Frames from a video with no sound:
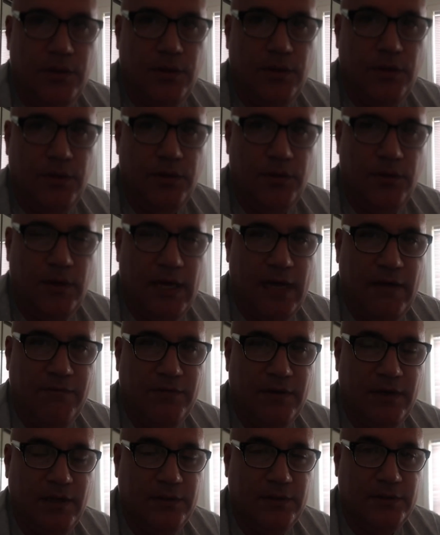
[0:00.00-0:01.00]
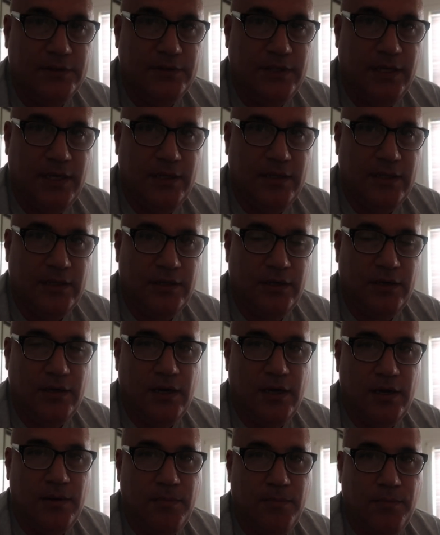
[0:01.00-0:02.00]
have to understand that there
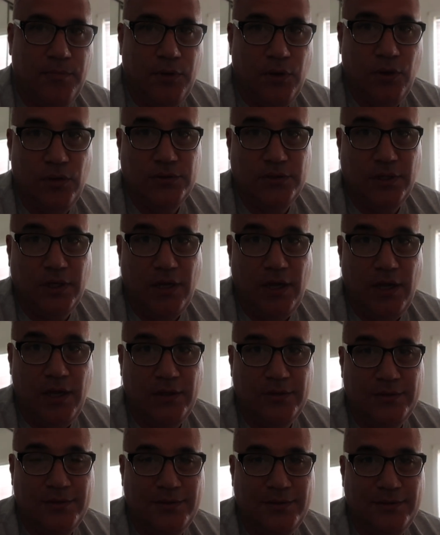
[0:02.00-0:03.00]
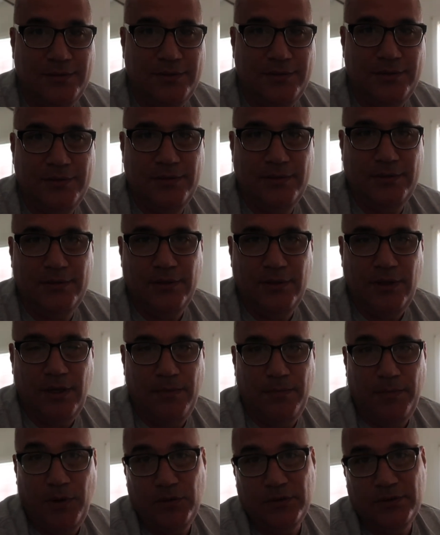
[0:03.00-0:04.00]
are pros and cons
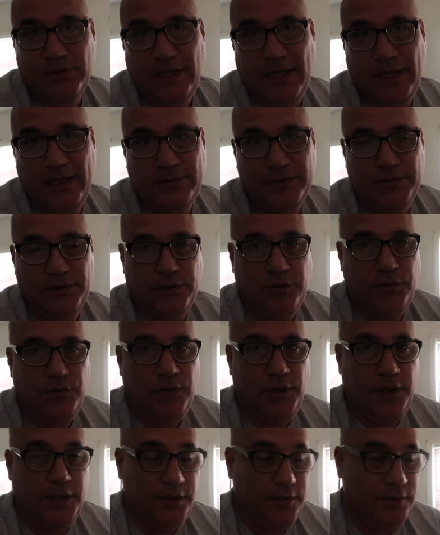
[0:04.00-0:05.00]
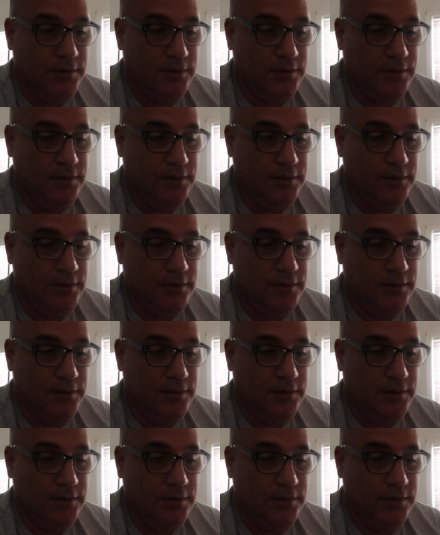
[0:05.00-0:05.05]
on both sides of the coin.